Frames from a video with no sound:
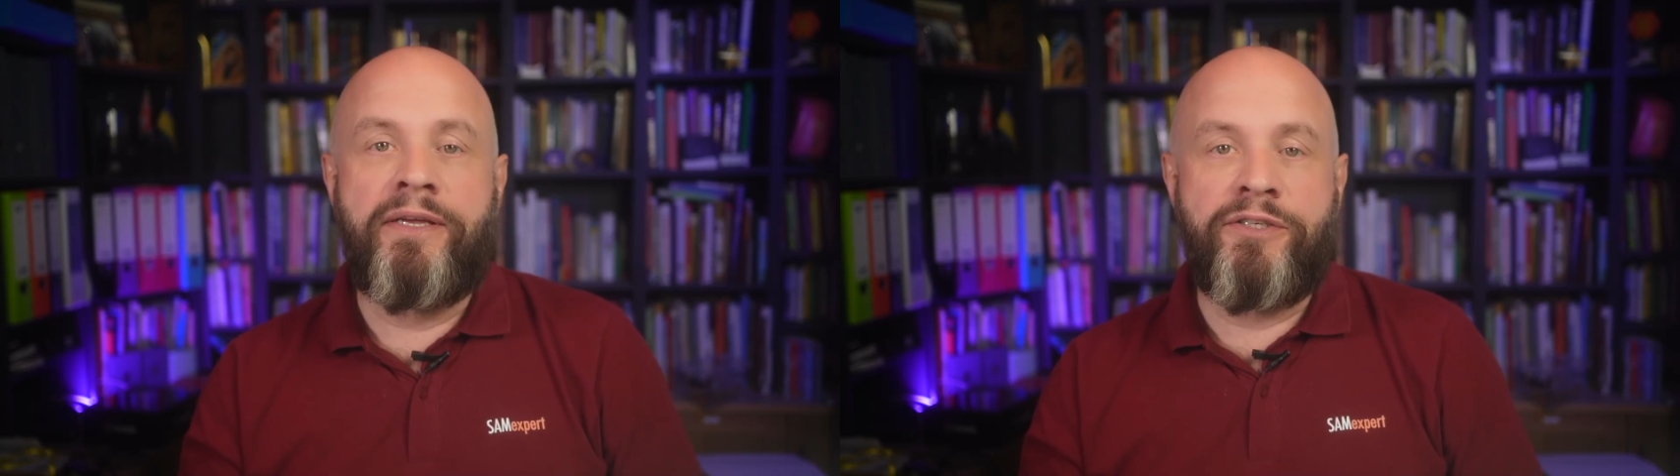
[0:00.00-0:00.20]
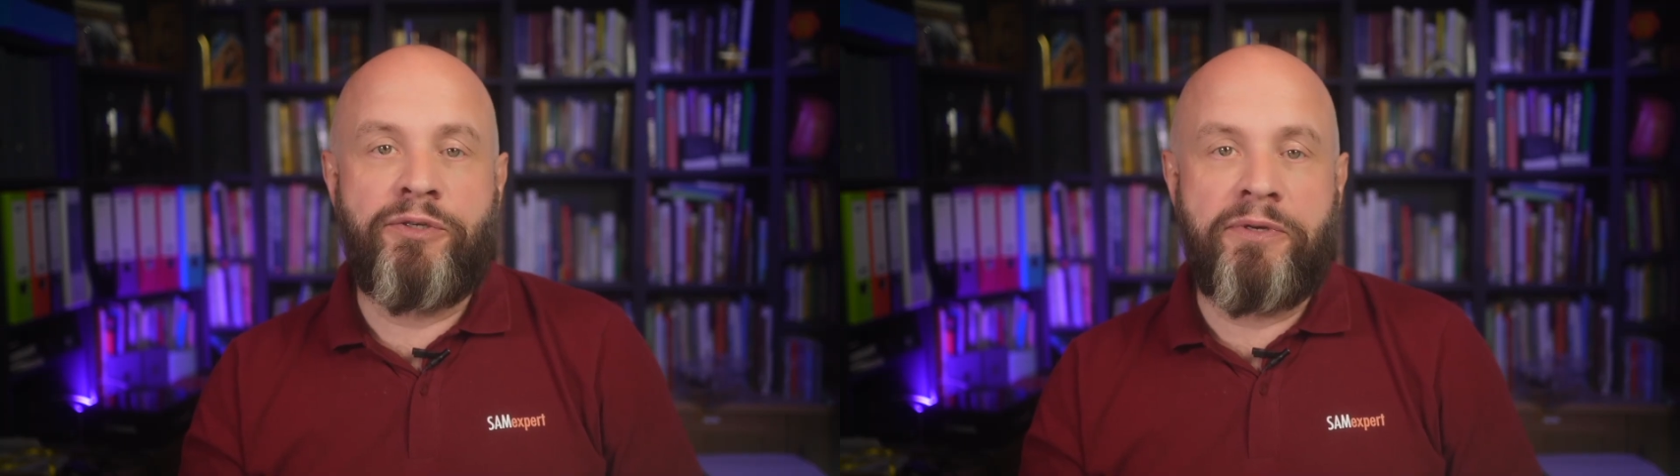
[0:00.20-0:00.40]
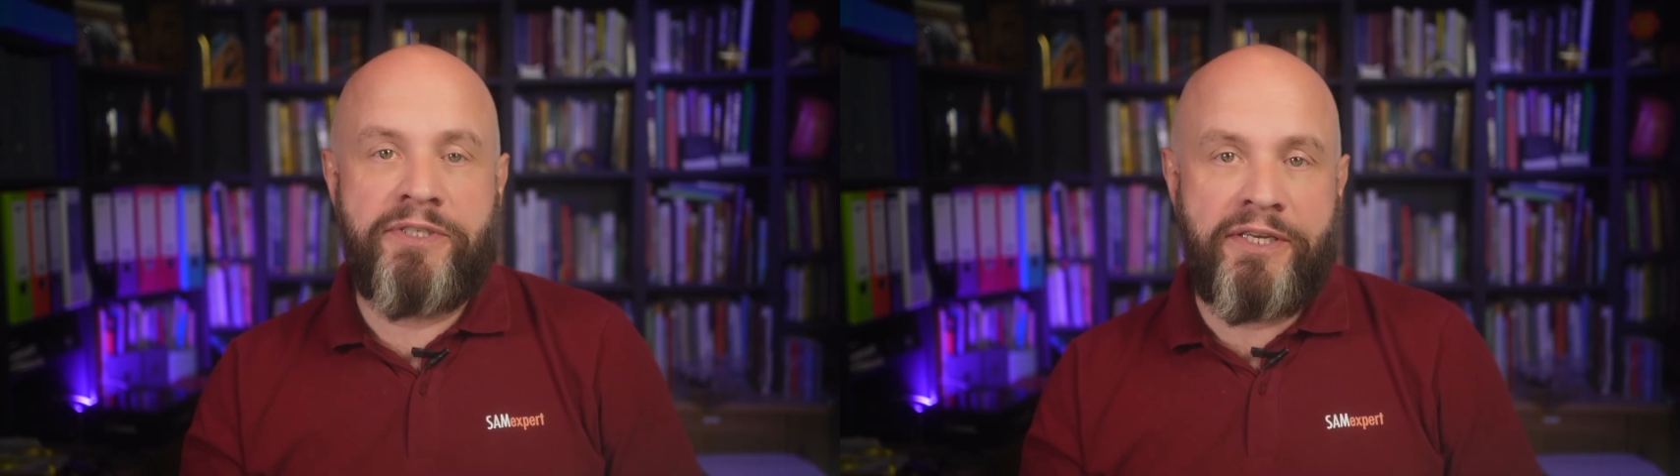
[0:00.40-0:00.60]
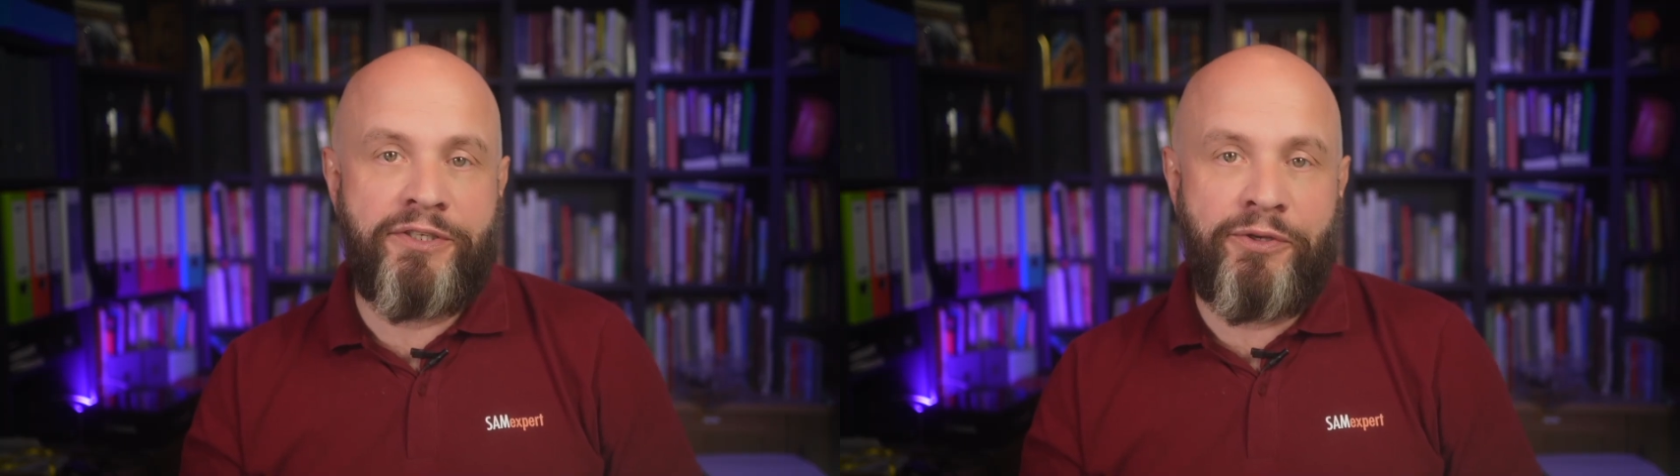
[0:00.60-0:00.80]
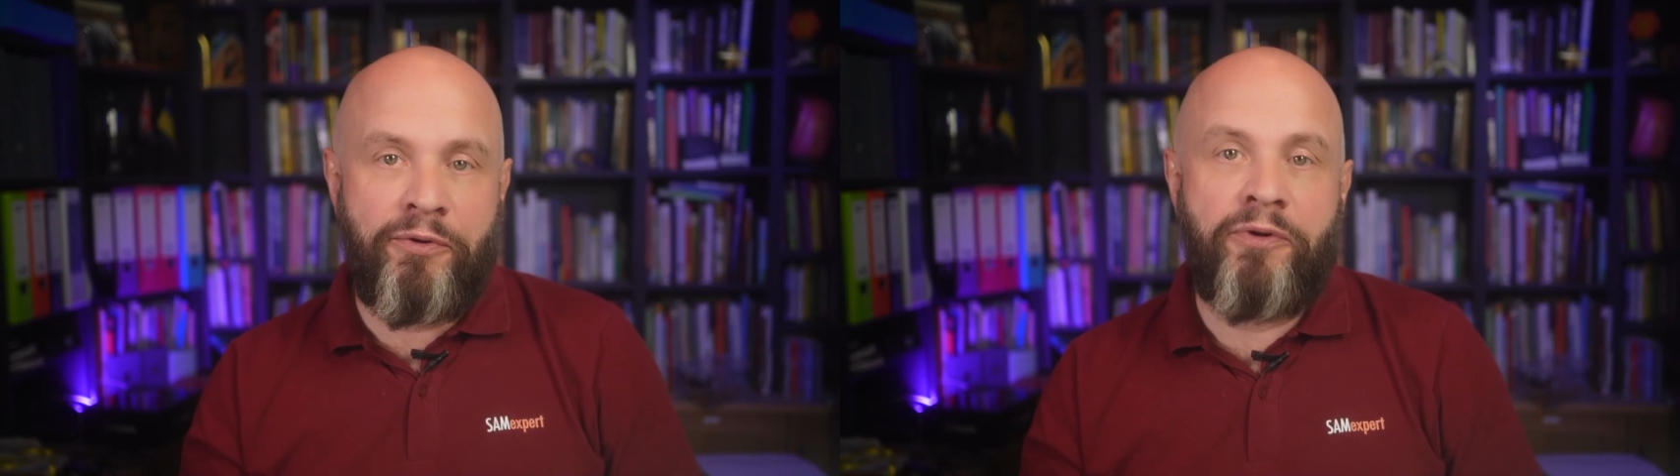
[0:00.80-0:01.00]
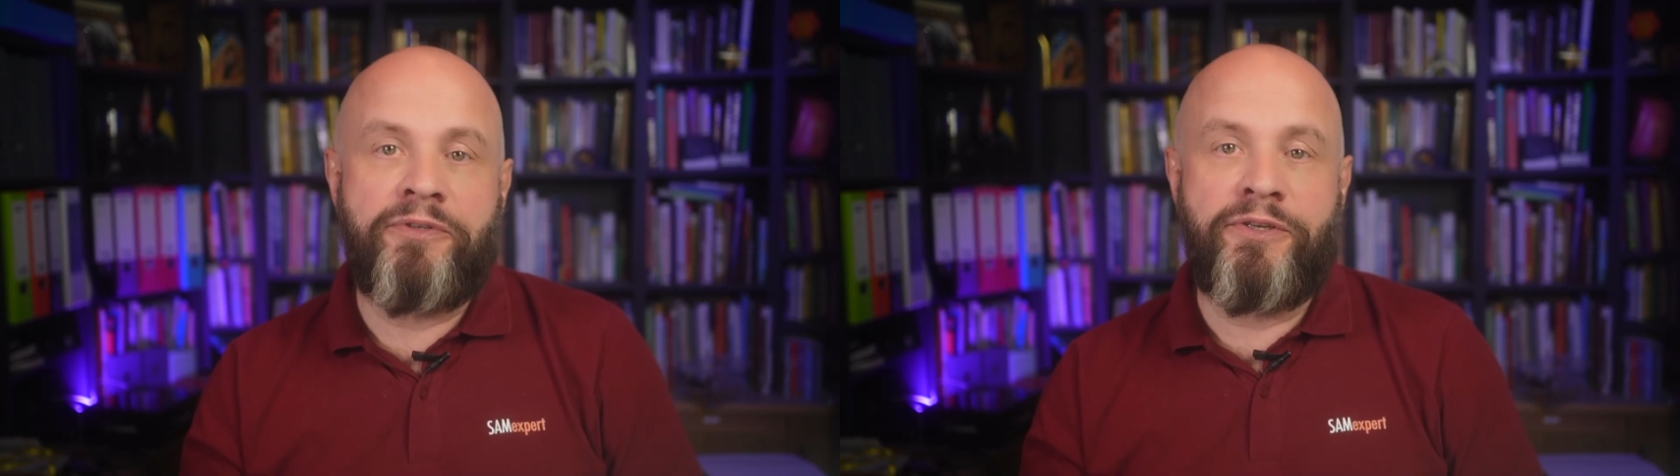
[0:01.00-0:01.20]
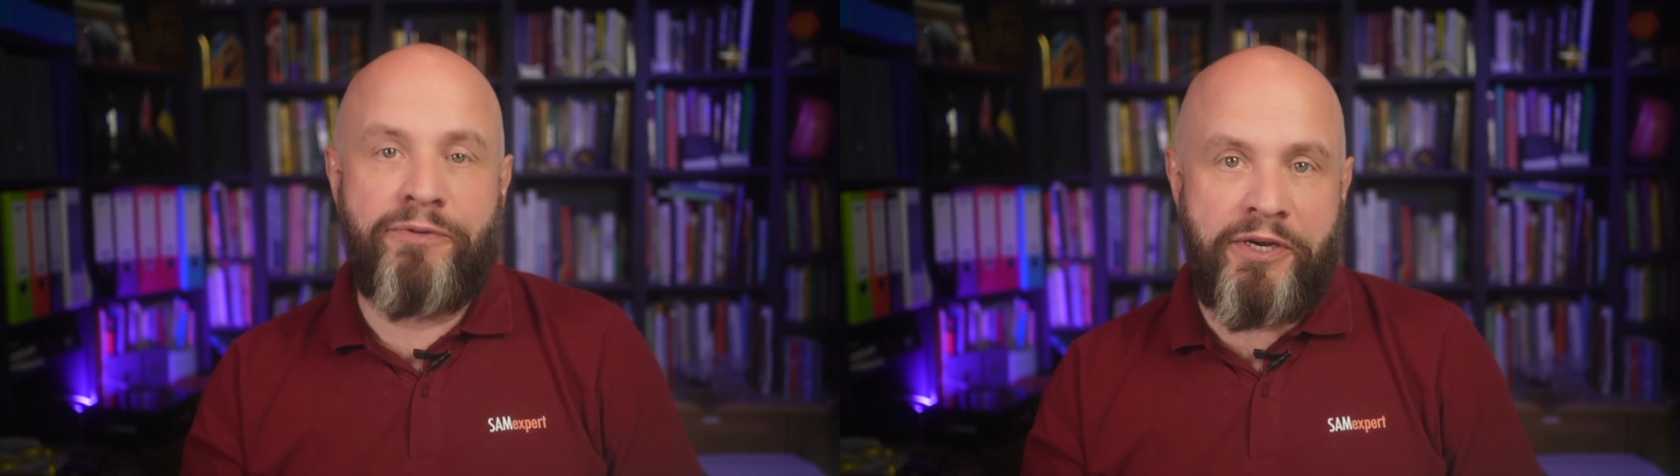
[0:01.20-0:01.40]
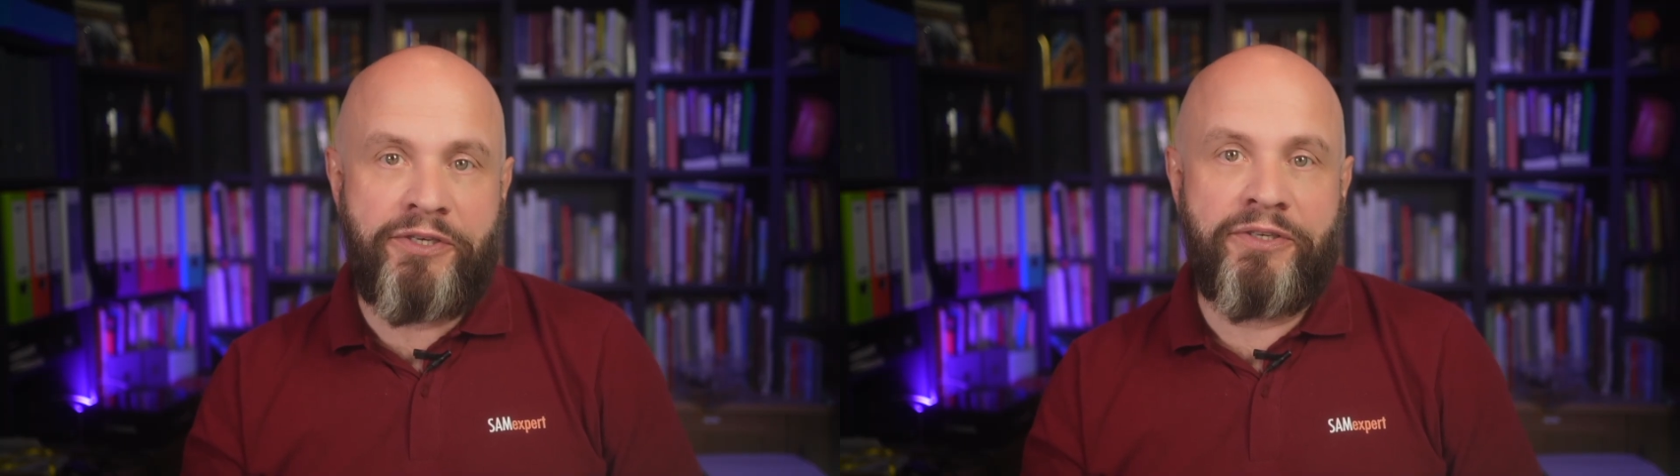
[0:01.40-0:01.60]
so assess your
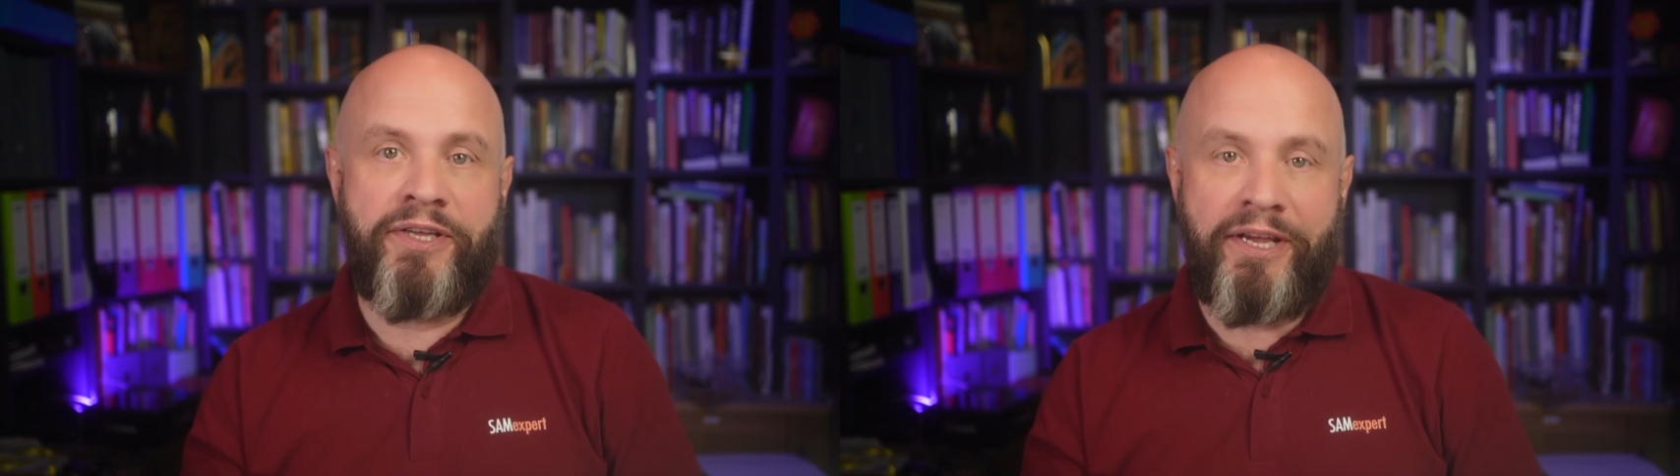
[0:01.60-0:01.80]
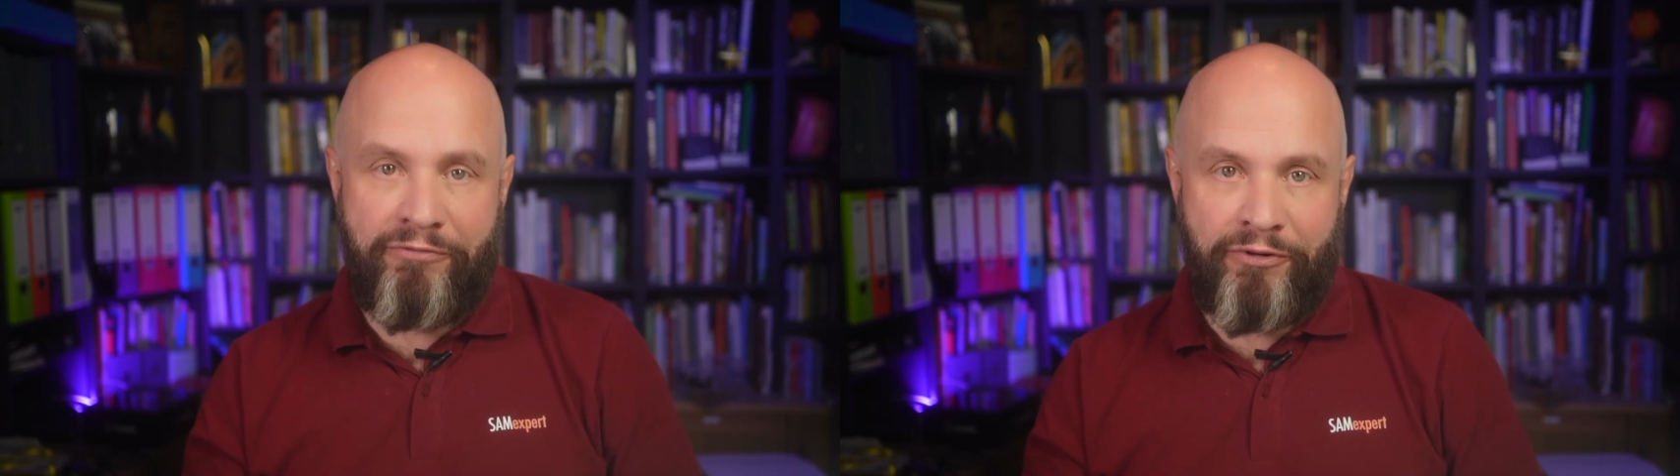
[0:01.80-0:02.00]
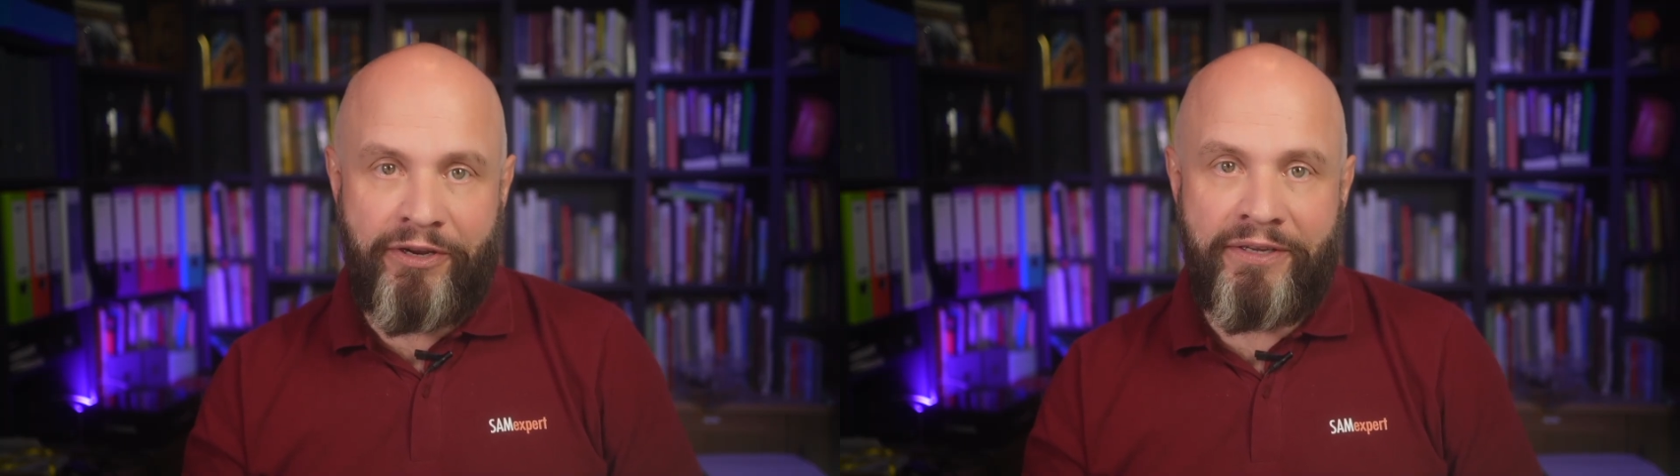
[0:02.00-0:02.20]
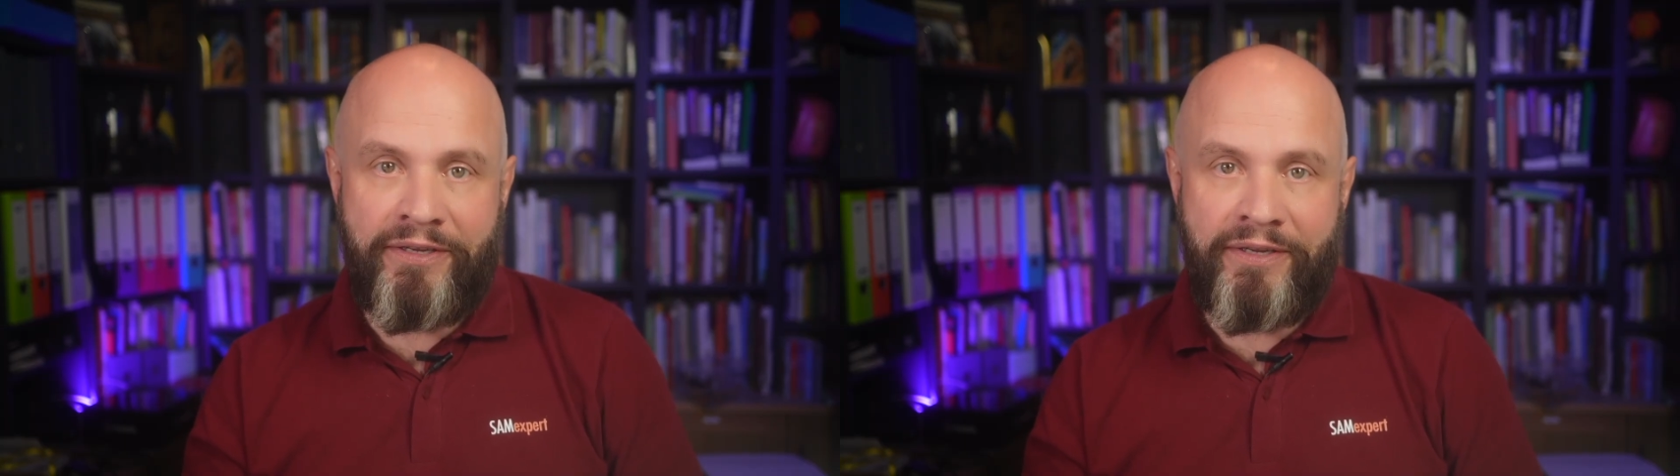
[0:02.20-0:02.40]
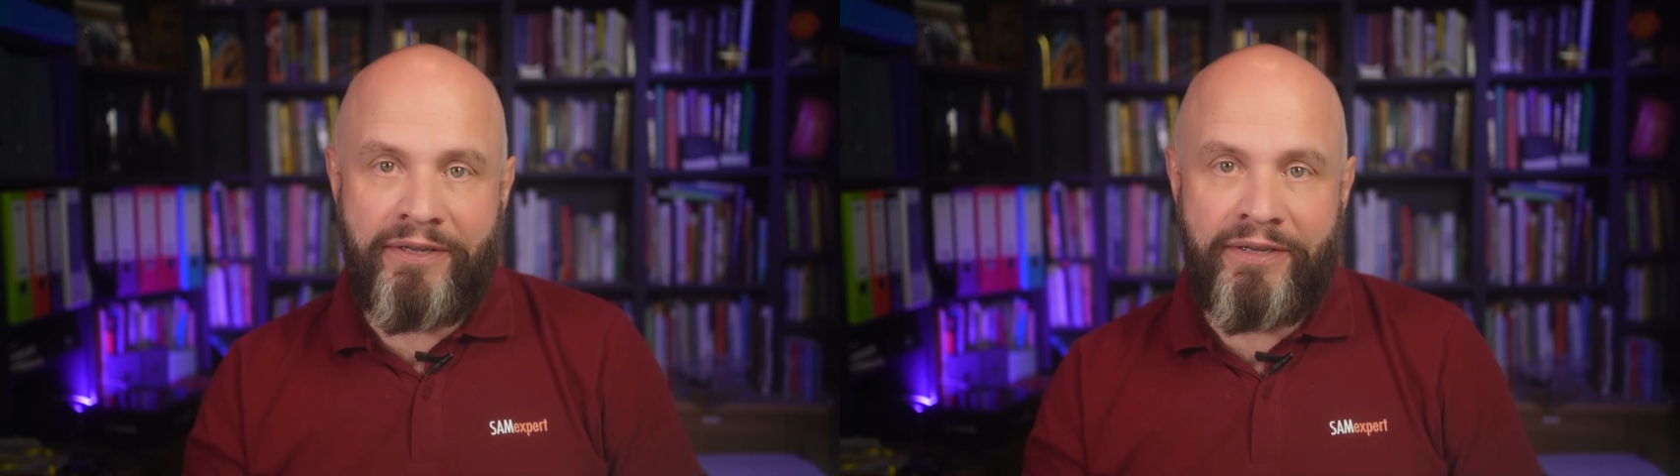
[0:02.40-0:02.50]
situation carefully.